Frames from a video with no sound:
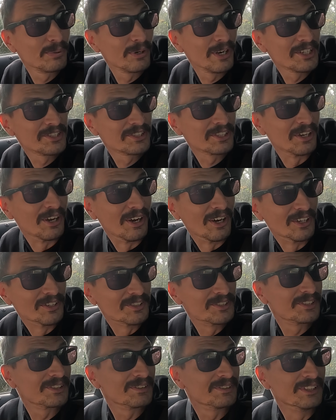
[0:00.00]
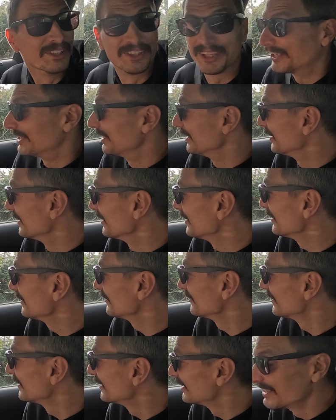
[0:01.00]
press cars, and then
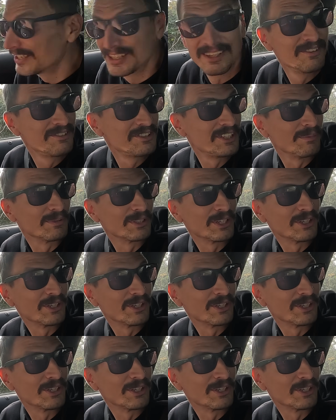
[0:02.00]
something